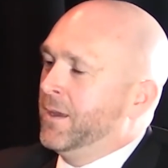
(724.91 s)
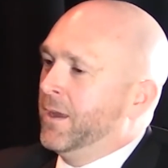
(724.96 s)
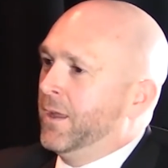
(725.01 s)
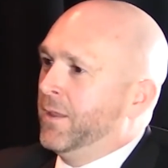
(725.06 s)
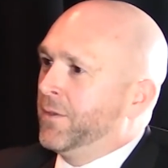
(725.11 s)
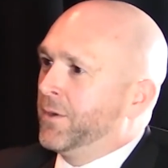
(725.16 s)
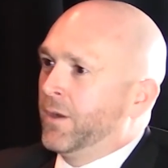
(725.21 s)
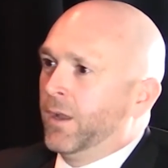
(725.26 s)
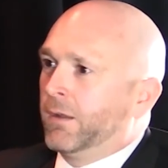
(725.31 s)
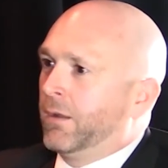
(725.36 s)
And
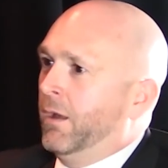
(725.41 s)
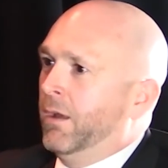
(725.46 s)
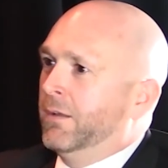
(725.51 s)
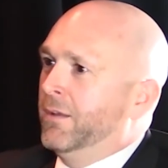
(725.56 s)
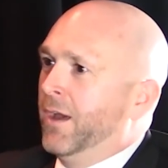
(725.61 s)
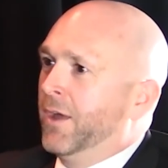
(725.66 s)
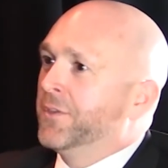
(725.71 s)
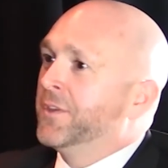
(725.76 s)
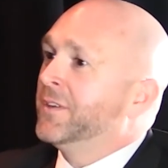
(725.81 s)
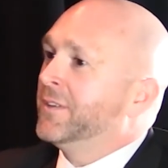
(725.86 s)
they're like,
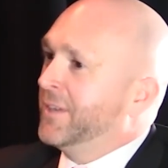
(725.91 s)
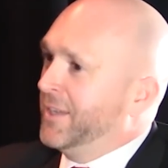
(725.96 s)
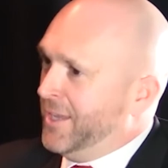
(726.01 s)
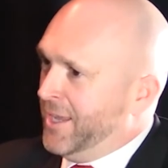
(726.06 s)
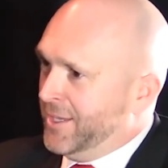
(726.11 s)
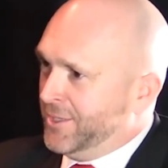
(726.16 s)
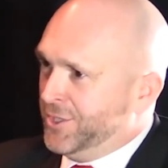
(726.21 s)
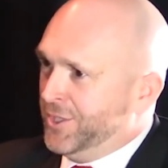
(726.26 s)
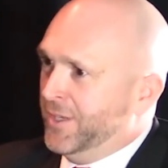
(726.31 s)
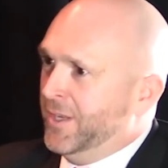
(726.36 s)
nothing.
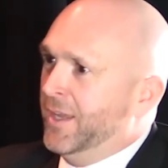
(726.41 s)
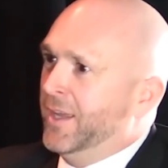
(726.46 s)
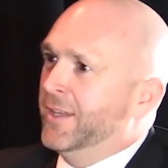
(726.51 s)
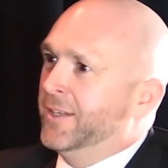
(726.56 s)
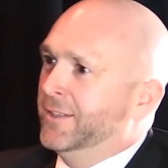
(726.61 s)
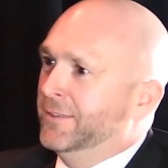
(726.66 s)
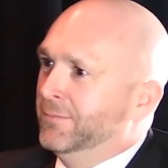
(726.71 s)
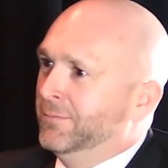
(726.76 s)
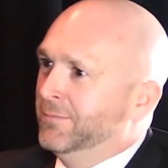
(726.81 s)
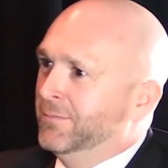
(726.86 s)
Yes, you
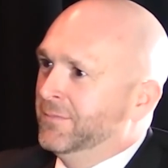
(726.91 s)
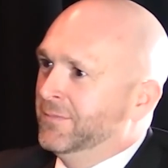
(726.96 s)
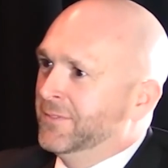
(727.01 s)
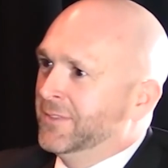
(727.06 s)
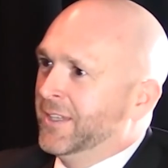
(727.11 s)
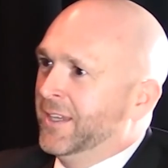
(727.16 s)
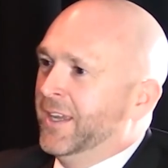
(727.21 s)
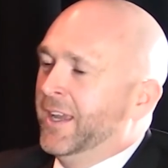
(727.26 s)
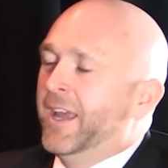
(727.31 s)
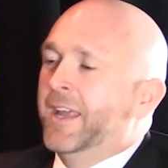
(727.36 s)
did.
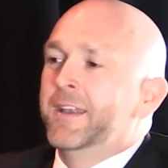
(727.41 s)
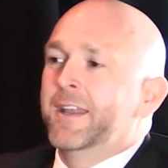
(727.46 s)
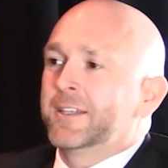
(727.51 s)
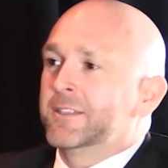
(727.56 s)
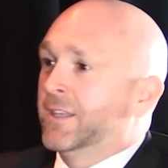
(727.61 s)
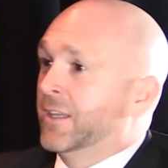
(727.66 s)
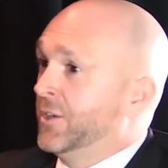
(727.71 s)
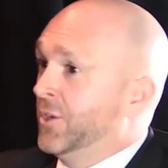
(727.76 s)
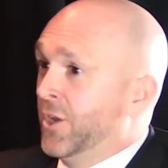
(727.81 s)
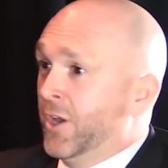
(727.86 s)
And next
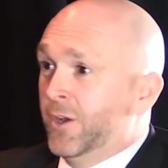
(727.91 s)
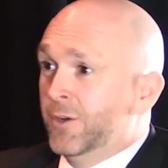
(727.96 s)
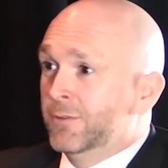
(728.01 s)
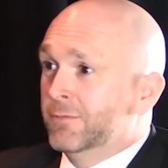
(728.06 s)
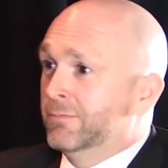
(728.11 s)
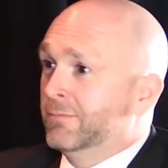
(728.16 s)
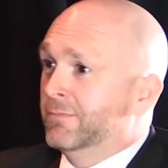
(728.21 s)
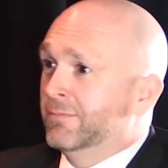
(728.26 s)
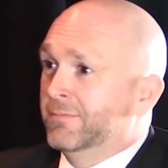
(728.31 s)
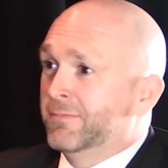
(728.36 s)
thing you know,
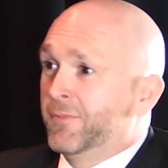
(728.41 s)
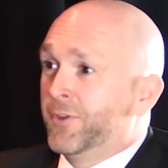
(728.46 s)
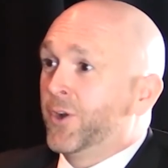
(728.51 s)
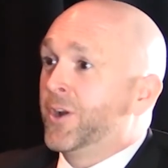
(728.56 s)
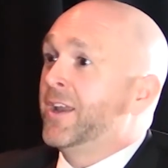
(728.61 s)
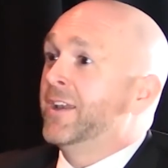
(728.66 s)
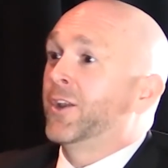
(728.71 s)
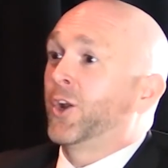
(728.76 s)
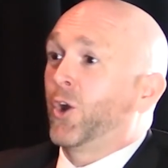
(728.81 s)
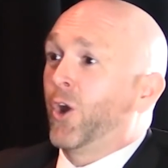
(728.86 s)
they're
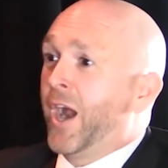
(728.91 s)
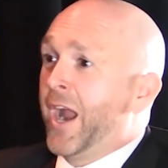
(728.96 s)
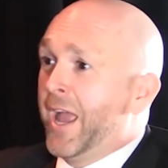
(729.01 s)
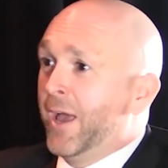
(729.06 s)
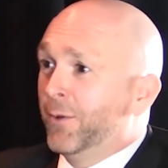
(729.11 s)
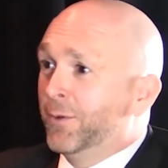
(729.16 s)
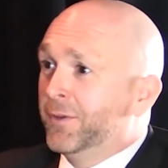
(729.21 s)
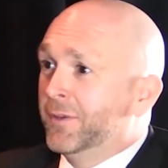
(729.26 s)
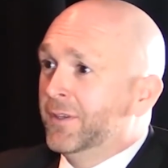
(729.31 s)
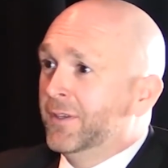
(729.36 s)
hitting the
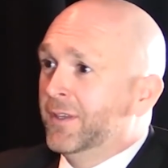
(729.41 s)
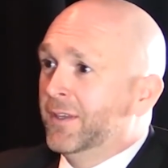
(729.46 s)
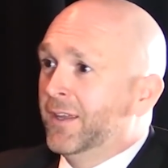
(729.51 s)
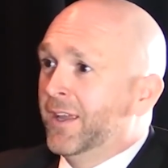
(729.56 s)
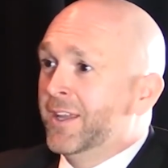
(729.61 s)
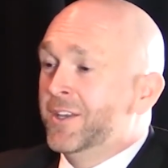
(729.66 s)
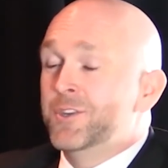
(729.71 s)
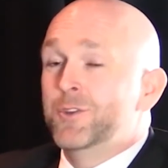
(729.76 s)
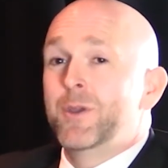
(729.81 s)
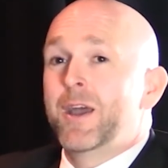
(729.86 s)
ground,
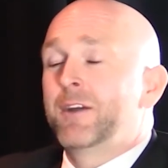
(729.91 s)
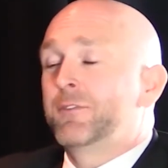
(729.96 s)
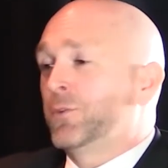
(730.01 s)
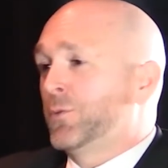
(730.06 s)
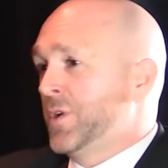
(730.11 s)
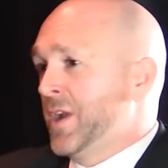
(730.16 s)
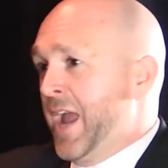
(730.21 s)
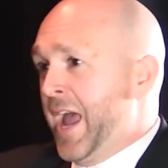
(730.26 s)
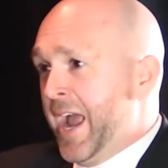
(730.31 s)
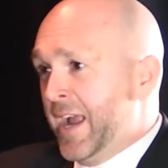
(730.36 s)
and you have to
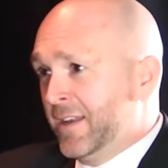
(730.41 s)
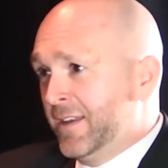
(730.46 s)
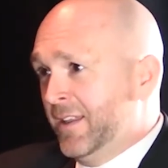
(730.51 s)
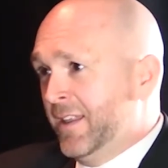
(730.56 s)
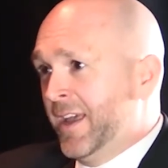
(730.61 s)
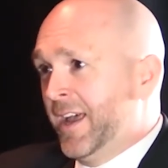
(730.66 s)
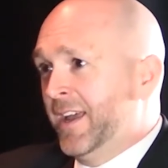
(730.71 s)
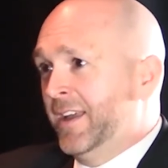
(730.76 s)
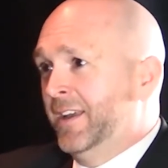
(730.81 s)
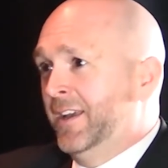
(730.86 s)
react to
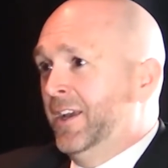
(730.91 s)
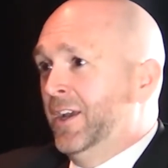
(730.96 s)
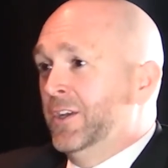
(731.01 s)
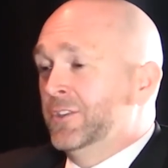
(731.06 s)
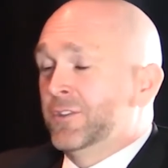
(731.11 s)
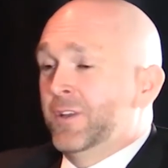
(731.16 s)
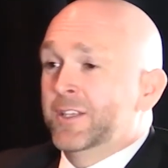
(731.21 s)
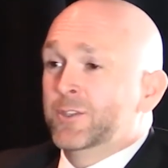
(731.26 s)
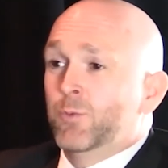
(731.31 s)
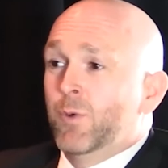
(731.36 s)
that.
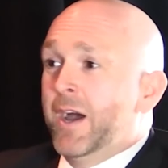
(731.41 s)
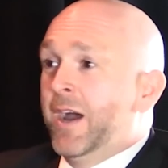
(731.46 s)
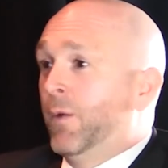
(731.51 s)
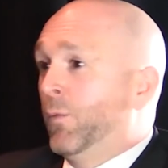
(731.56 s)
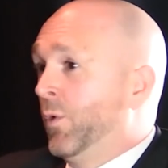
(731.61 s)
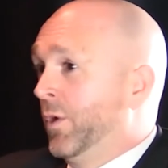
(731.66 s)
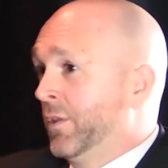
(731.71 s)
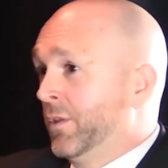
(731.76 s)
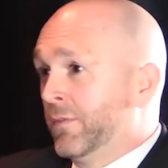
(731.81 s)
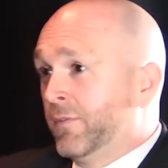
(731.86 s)
So that's why
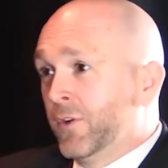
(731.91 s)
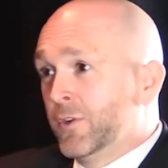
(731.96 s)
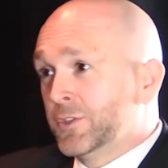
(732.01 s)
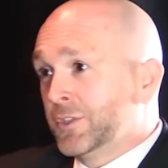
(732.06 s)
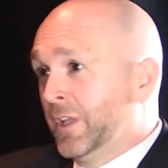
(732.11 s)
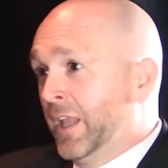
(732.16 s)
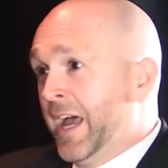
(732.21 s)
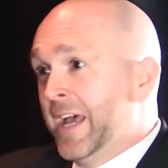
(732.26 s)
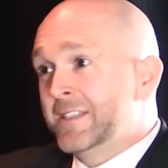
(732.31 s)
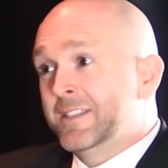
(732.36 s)
one of the first
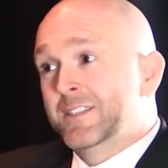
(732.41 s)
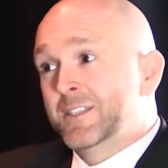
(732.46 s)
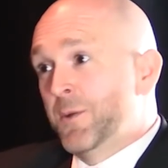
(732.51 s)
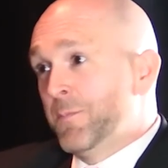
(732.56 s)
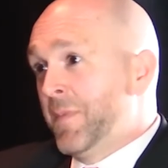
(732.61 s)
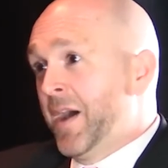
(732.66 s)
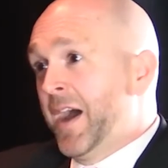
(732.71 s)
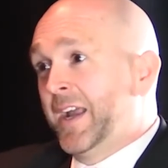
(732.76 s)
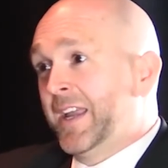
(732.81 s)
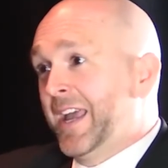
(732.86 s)
classes that
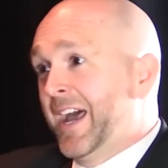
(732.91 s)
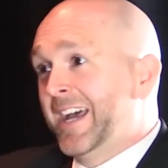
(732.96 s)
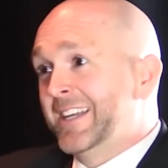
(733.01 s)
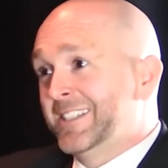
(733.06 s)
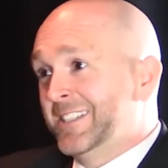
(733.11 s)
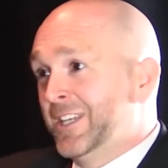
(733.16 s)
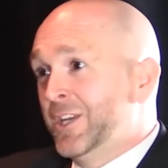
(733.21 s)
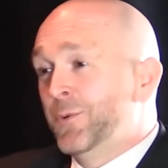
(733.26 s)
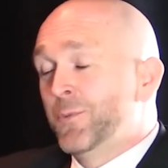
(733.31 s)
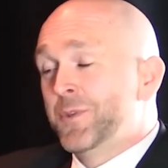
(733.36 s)
my guys
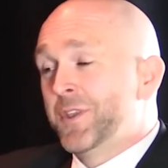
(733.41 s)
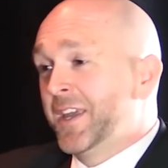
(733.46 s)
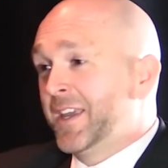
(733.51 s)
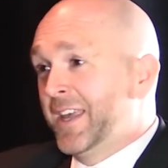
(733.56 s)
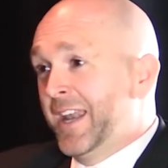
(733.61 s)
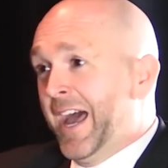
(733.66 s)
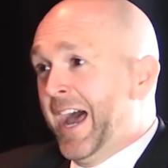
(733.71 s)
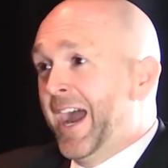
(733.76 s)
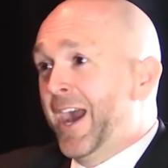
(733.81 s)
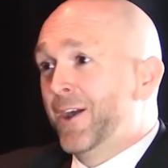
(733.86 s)
get when they get
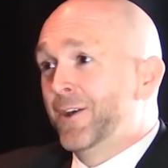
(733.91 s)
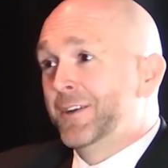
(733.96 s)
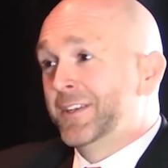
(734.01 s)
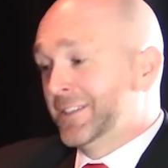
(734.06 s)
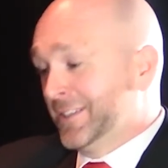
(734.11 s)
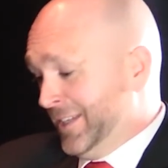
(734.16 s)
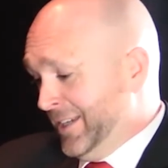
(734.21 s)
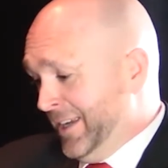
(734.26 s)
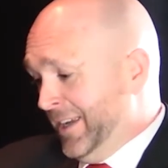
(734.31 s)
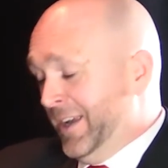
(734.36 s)
hired
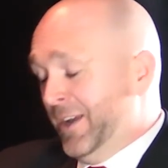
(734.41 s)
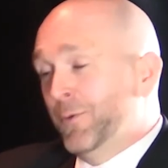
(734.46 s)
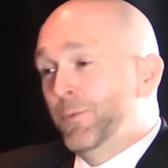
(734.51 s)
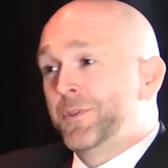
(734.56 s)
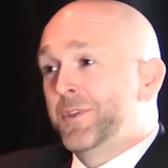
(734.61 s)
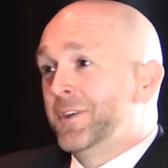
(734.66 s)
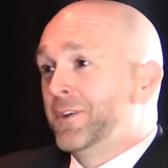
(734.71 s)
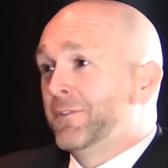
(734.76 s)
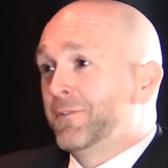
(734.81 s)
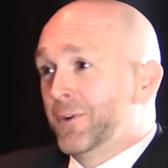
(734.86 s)
is
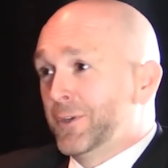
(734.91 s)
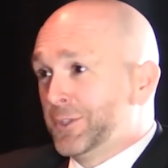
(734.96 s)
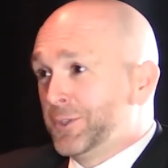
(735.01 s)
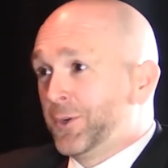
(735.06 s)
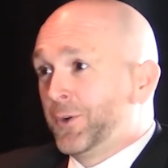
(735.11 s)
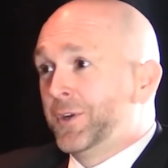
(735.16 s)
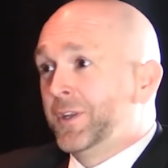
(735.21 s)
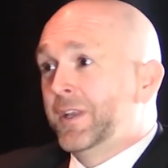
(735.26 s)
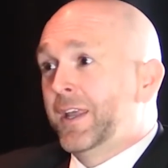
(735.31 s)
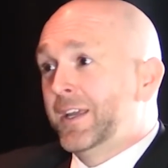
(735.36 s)
within the first
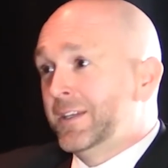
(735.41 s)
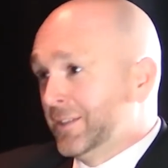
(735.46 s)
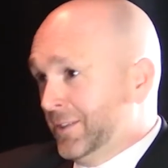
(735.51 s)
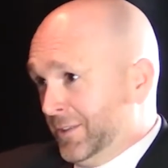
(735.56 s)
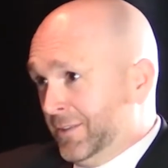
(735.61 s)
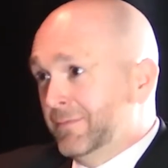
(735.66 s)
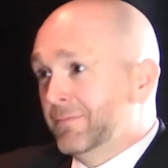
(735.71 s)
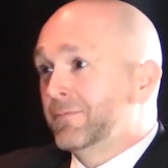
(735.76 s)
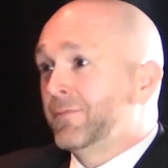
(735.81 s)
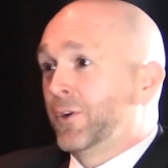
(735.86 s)
30 days
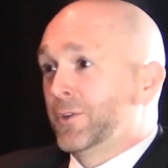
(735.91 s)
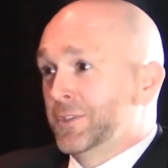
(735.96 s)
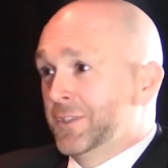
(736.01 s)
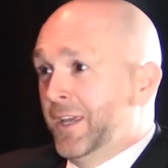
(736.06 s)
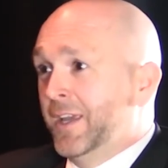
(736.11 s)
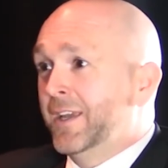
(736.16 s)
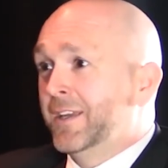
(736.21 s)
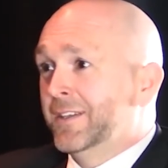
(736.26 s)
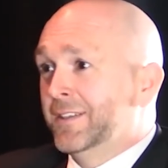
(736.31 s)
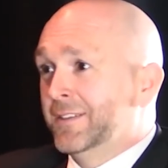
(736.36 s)
is first aid,